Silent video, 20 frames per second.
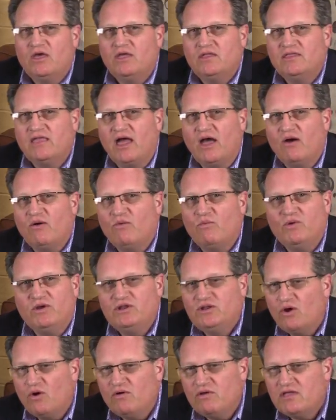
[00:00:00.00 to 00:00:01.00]
Now, we
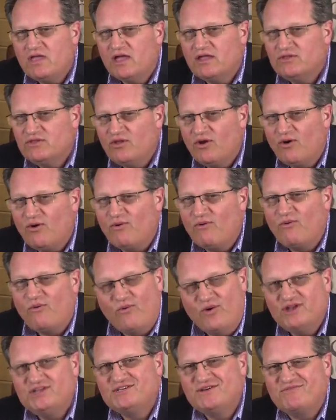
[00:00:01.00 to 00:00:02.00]
don't yet know
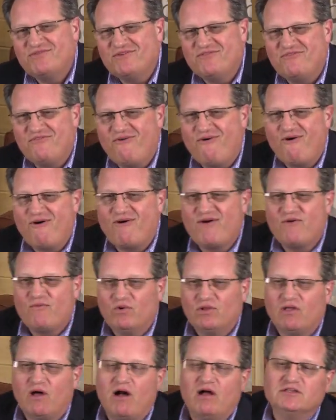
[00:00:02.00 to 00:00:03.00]
which of the 4
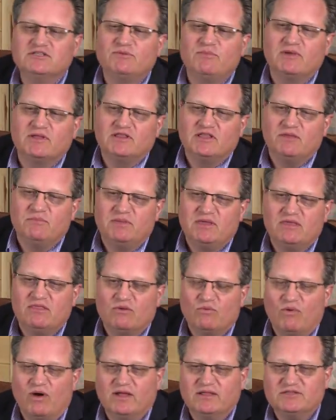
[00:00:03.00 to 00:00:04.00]
will ultimately be the
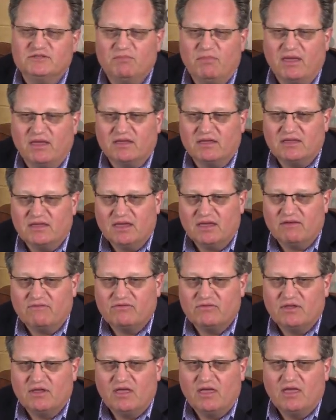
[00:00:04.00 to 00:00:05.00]
one to make a
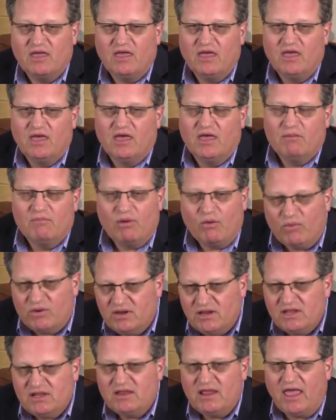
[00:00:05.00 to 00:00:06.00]
gift, but we
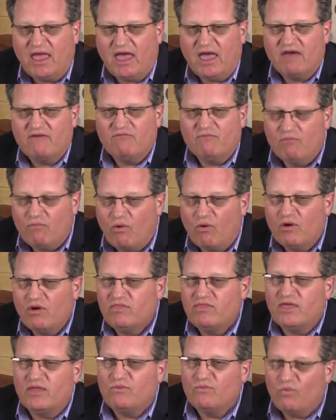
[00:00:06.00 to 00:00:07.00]
need to have more
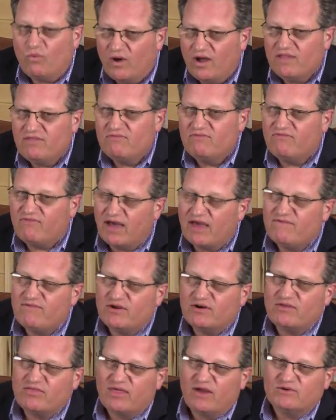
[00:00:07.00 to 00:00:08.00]
than one
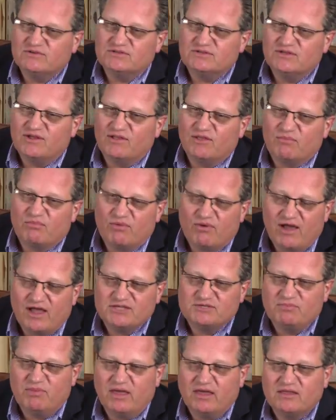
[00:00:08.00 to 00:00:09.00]
$500,000
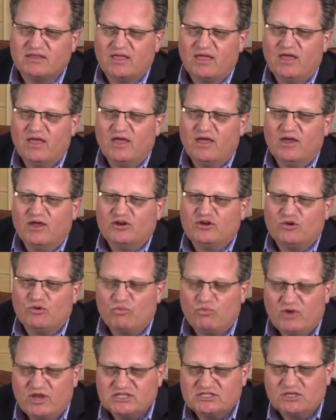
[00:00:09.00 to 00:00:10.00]
prospect to
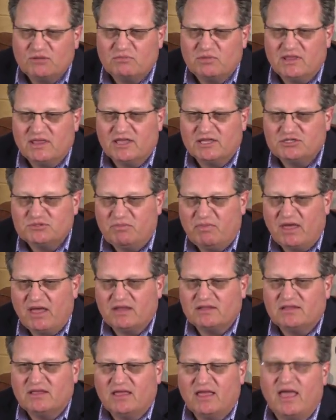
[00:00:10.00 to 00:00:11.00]
reasonably
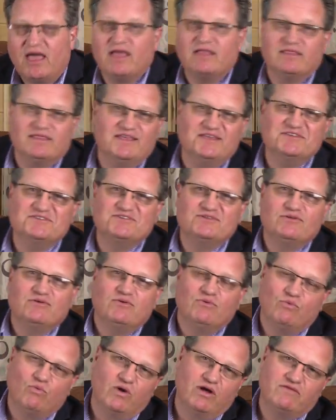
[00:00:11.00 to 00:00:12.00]
expect at least
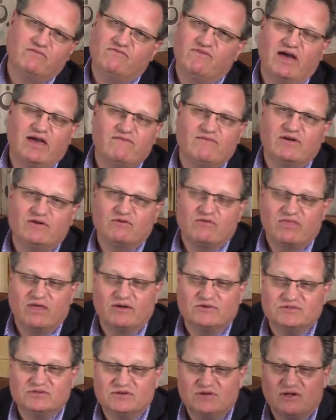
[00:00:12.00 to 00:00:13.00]
one
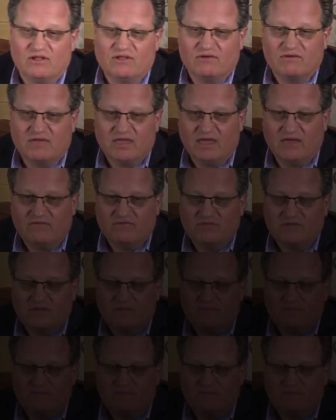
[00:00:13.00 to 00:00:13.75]
$500,000 gift.